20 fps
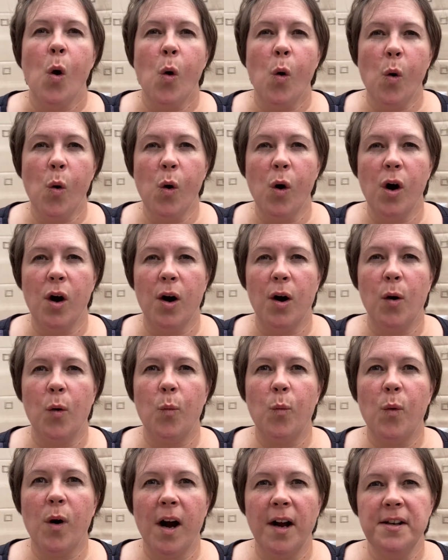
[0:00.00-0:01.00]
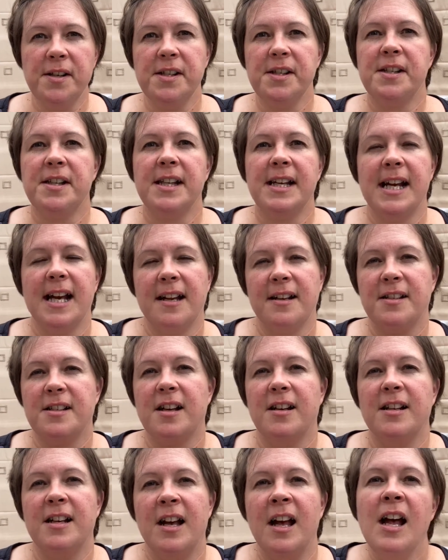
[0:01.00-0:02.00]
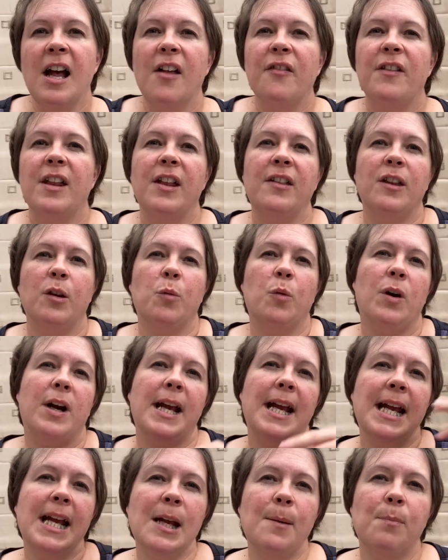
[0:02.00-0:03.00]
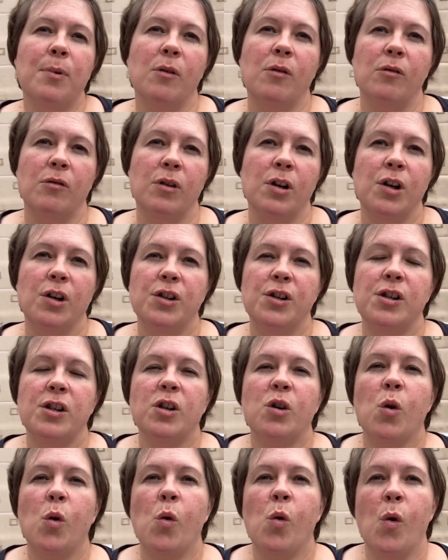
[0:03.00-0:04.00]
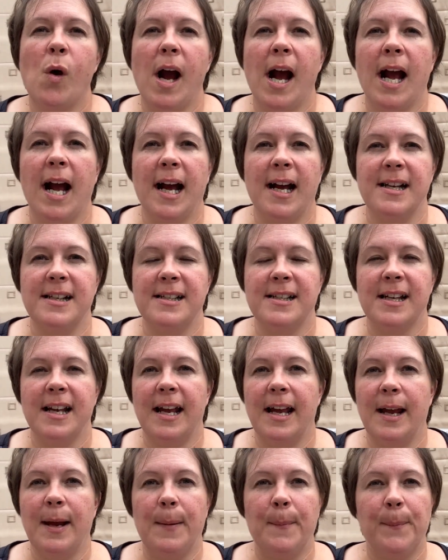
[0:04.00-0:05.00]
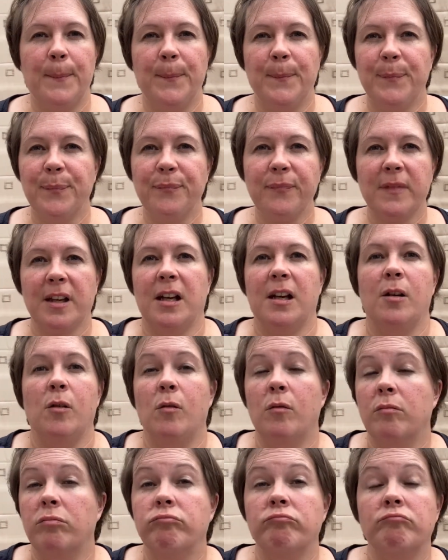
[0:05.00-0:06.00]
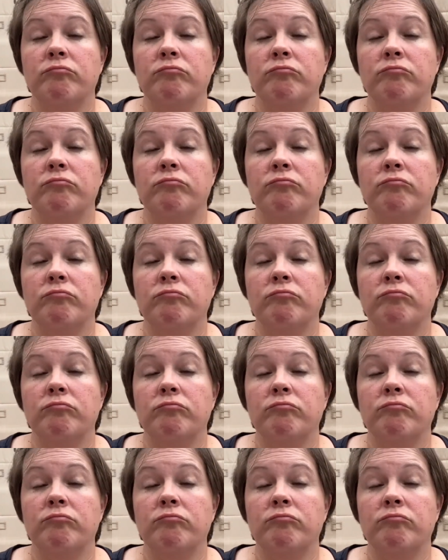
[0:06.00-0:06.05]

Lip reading: or once they had done it, then they were able to go and, you know,